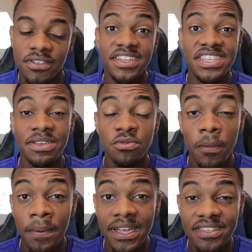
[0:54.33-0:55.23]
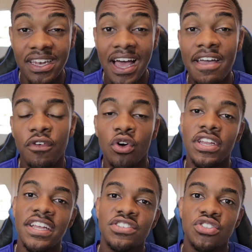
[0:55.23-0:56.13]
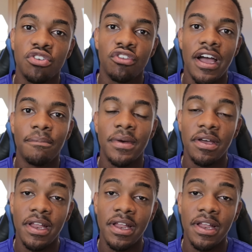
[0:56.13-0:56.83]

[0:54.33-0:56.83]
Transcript: The teams were picked live on Instagram.